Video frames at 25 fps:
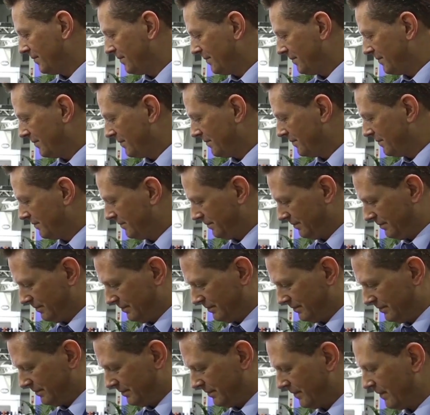and
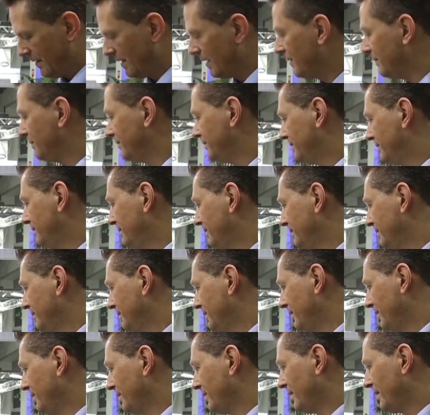especially here in
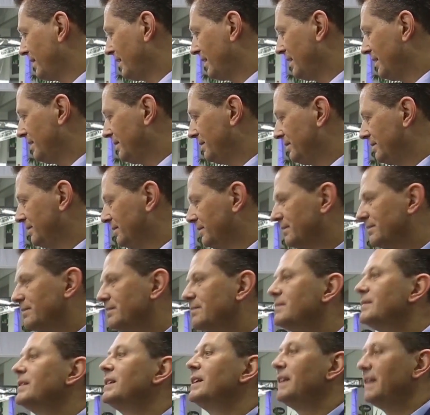Milan where
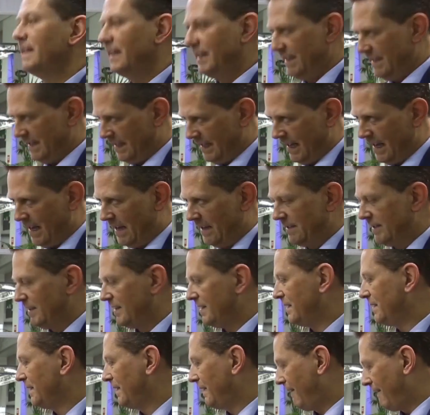fashion is big, I
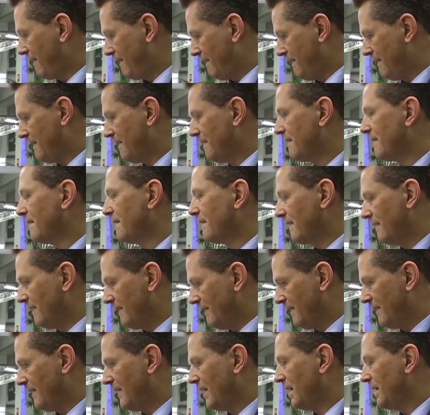can see that this
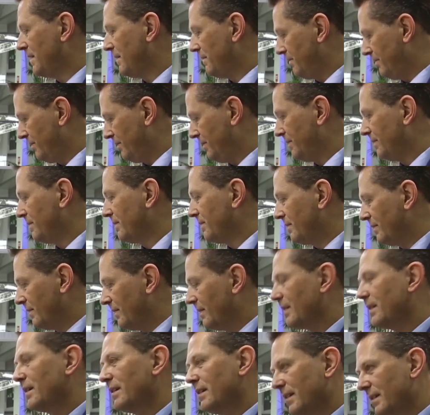is very
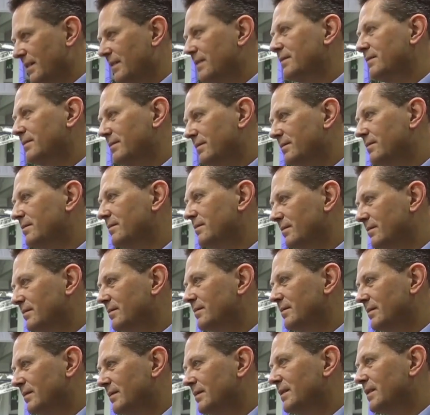important for
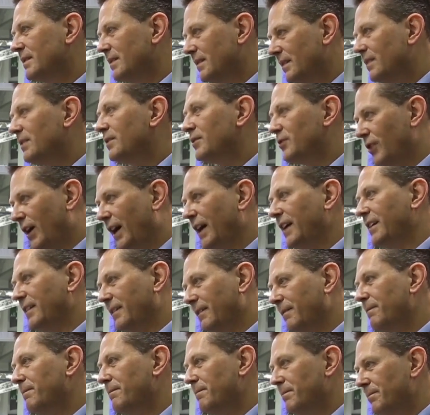people.
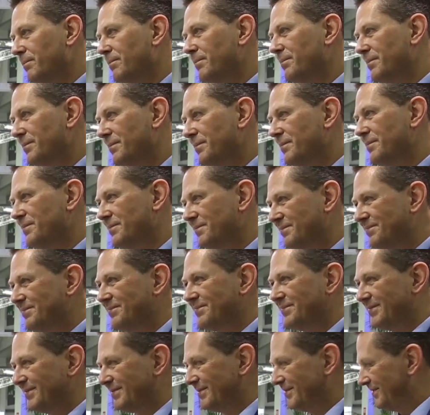Awesome.
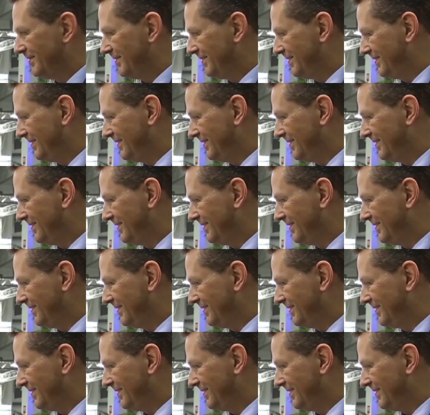Well, thanks